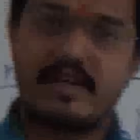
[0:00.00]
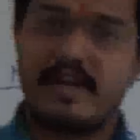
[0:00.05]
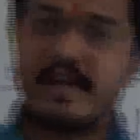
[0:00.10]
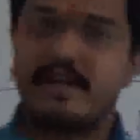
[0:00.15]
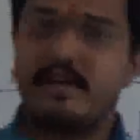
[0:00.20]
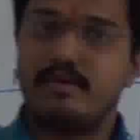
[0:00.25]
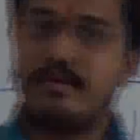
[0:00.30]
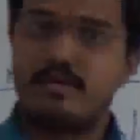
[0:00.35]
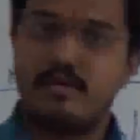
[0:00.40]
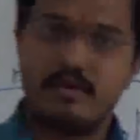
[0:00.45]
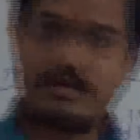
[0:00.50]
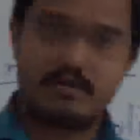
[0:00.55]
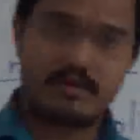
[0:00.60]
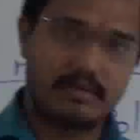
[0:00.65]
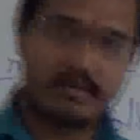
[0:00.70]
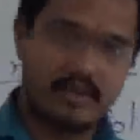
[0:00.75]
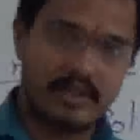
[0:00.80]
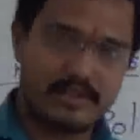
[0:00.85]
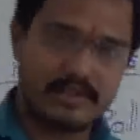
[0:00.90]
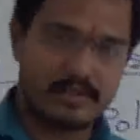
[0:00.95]
again we go
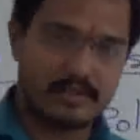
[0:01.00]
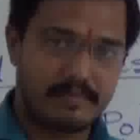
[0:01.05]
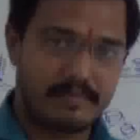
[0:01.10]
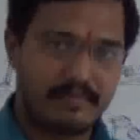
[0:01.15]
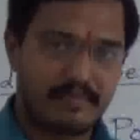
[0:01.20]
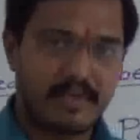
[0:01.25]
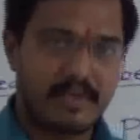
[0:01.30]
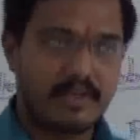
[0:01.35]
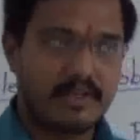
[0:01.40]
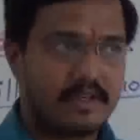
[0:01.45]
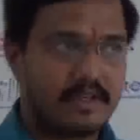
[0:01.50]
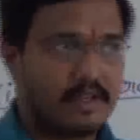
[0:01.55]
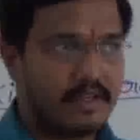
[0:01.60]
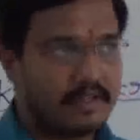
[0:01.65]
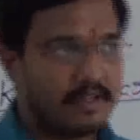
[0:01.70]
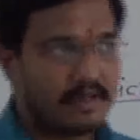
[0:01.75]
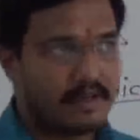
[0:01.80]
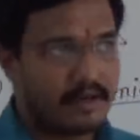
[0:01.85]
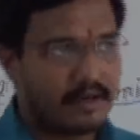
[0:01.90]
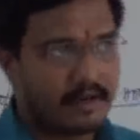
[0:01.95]
through this.
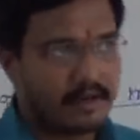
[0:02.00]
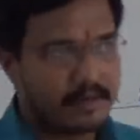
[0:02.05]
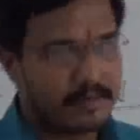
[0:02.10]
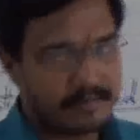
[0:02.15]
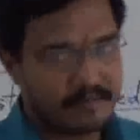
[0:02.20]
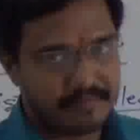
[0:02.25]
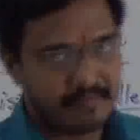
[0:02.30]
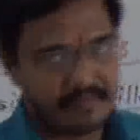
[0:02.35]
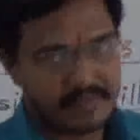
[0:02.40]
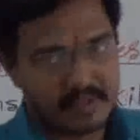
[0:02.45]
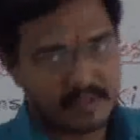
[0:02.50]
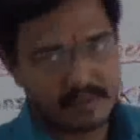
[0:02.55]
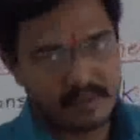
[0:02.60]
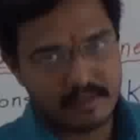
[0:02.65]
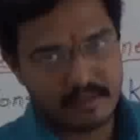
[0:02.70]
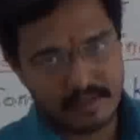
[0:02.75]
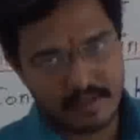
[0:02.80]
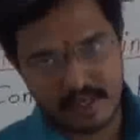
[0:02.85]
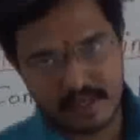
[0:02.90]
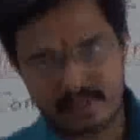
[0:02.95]
In the
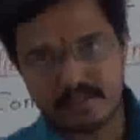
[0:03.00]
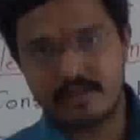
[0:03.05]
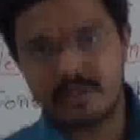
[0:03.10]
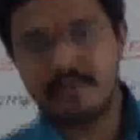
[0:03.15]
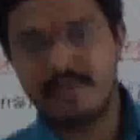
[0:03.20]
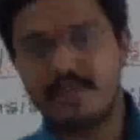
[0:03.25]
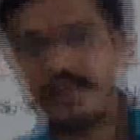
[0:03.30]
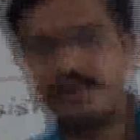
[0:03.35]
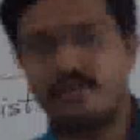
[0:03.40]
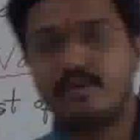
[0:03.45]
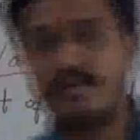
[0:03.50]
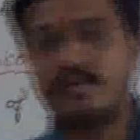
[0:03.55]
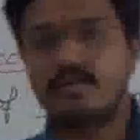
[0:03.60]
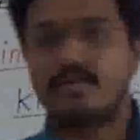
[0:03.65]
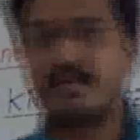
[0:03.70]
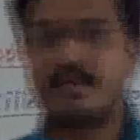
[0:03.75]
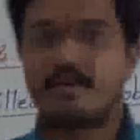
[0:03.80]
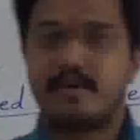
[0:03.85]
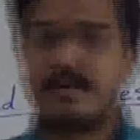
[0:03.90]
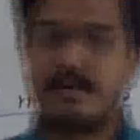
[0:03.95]
next video
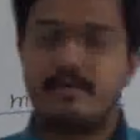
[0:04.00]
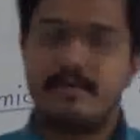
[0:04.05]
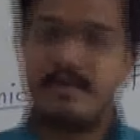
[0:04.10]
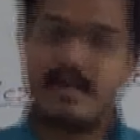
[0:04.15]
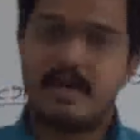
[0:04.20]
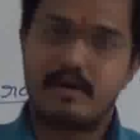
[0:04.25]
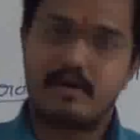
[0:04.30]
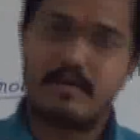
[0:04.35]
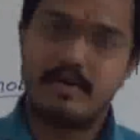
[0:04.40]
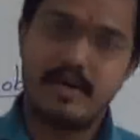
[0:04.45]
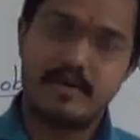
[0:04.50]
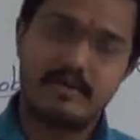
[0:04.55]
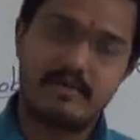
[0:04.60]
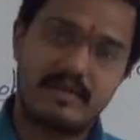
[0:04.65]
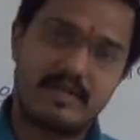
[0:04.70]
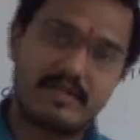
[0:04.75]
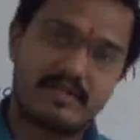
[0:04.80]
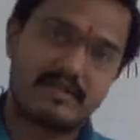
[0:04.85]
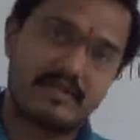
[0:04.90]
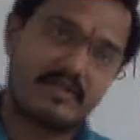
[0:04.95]
we are going to
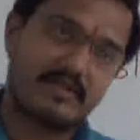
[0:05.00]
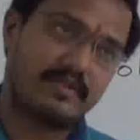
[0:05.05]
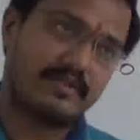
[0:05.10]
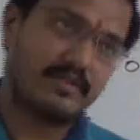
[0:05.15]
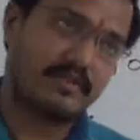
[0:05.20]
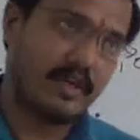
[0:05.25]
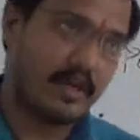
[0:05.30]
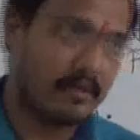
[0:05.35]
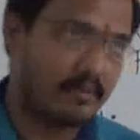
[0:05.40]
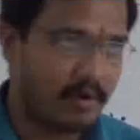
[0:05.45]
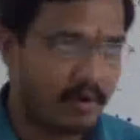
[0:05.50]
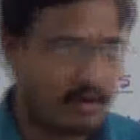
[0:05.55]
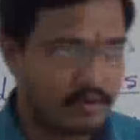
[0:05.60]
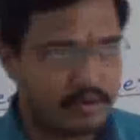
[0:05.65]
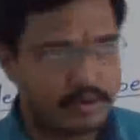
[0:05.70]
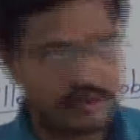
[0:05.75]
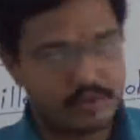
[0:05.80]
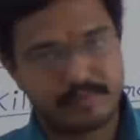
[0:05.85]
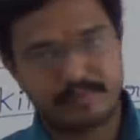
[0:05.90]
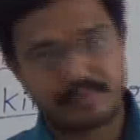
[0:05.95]
discuss about